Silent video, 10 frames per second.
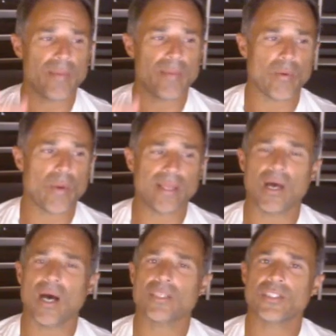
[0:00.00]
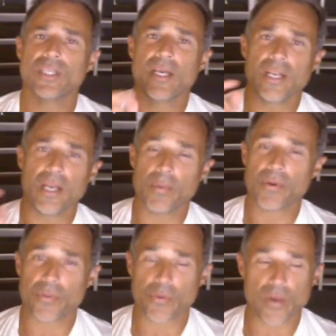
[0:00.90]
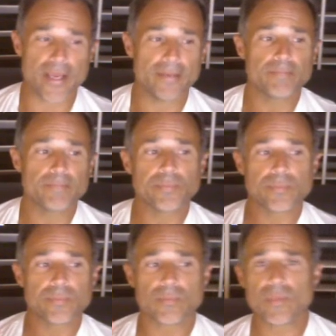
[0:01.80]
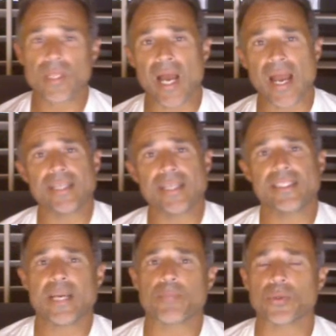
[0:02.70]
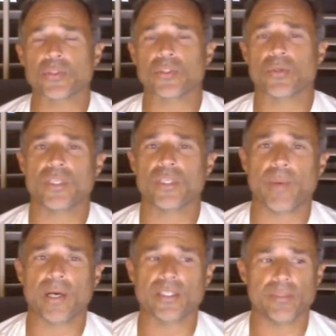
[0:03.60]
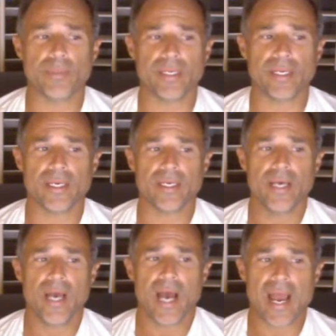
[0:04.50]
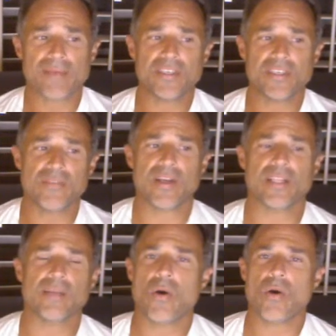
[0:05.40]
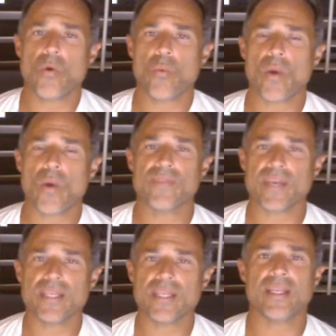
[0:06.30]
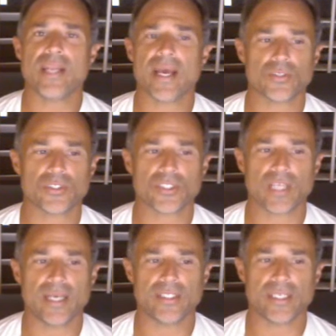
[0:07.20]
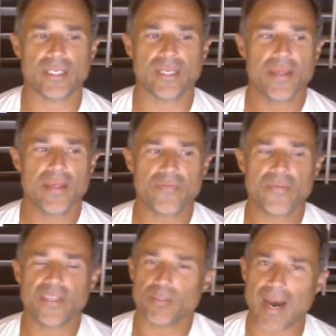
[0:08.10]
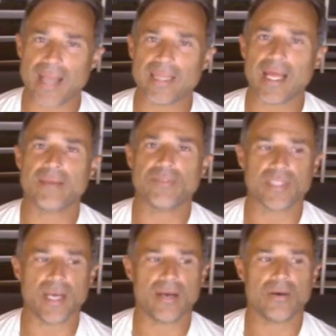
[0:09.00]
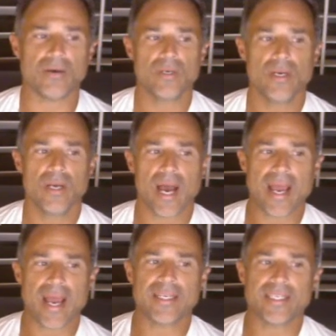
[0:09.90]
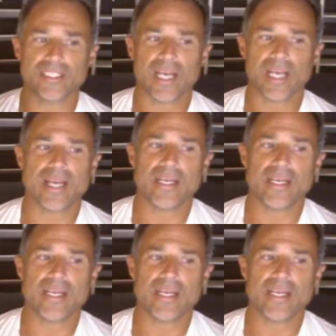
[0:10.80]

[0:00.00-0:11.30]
my weight loss. Number three, I had to take personal responsibility. I have to develop my own way of eating and exercising that fits my lifestyle. I had to design